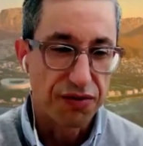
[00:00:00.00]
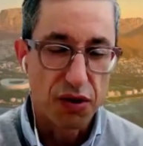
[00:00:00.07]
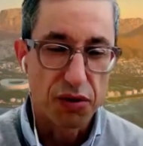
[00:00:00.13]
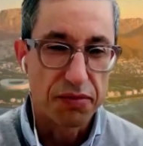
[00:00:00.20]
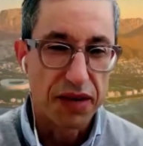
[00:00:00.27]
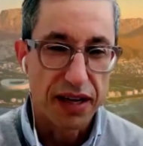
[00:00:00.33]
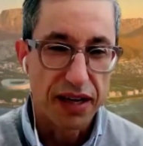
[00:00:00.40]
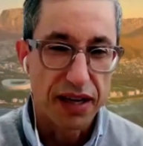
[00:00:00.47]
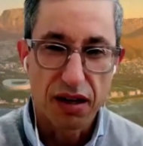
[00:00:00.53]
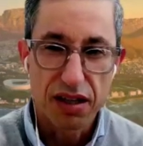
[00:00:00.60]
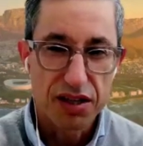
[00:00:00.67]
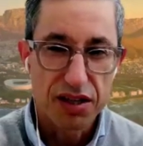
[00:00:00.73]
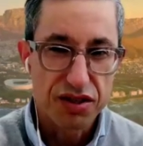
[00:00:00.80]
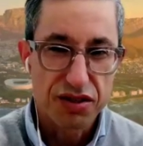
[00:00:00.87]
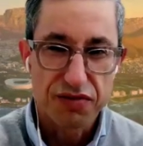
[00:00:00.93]
all my
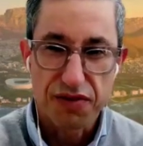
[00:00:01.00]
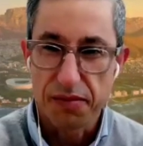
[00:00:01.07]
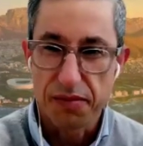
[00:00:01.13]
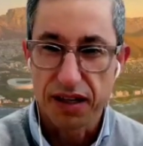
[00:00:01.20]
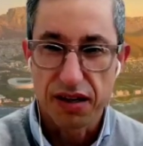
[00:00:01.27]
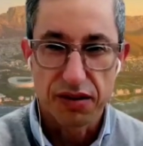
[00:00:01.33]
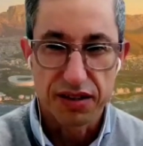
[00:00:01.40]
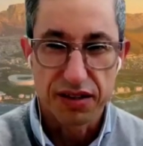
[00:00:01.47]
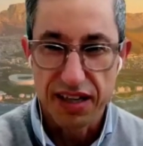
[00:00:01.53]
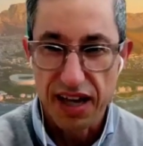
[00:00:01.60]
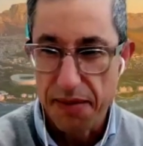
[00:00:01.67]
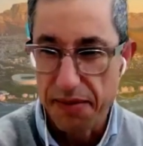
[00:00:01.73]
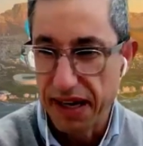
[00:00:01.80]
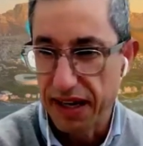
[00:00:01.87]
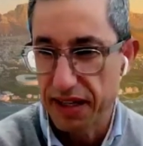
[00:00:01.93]
knowledge:
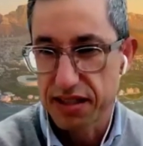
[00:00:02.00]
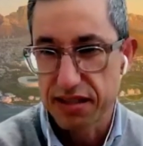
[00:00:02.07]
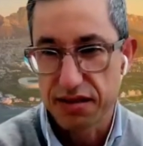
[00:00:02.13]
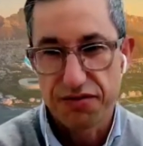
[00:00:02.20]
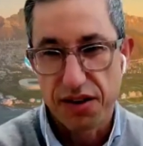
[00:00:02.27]
pharmacodynamics,